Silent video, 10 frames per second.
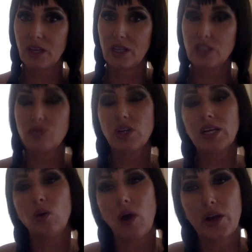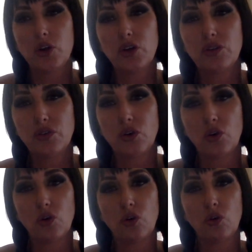it's really quite good
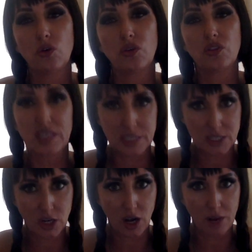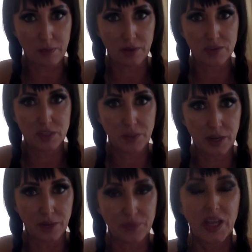for this type of
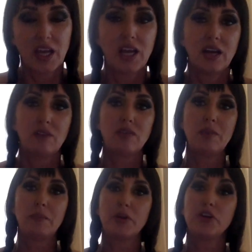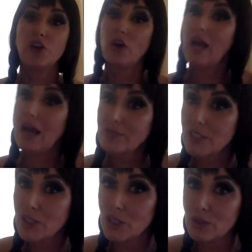spell. Remember, you don't have
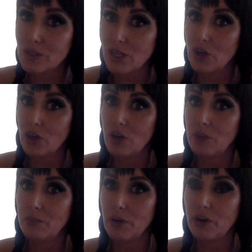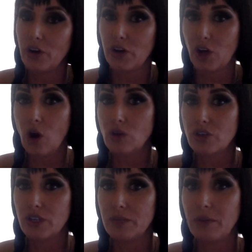to use a herb burnt on a
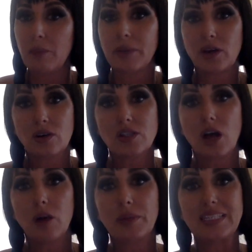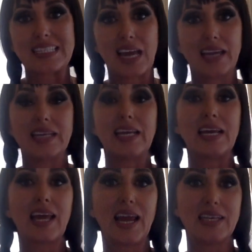cauldron, but because I'll be saying an
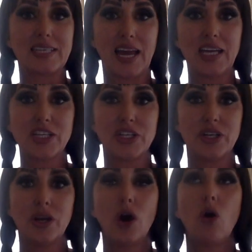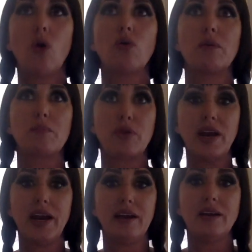incantation or a
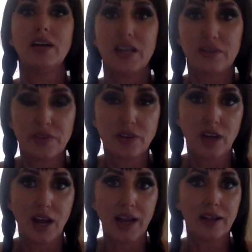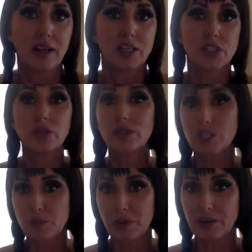prayer, if you like, to the
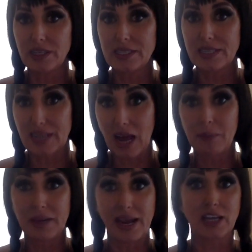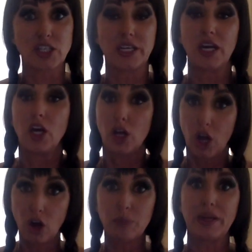spirit to come and actually
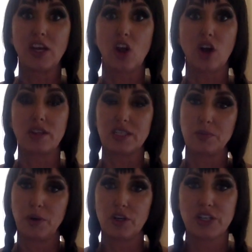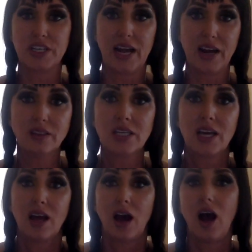help me lock this person out,
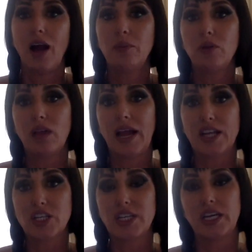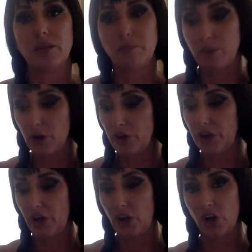I will actually burn
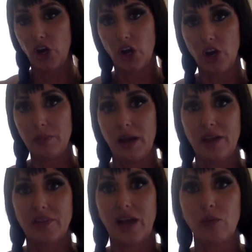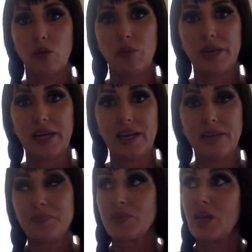a herb that will
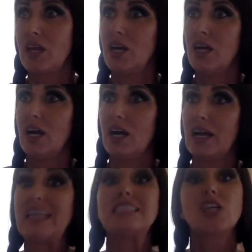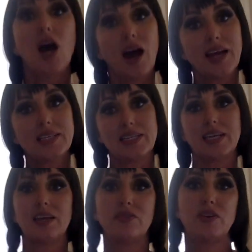be
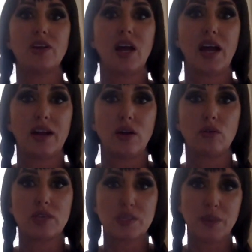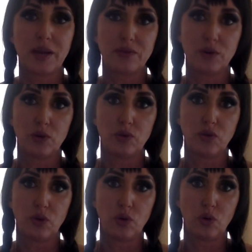enticing, if you like, or respectful
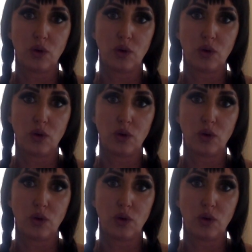for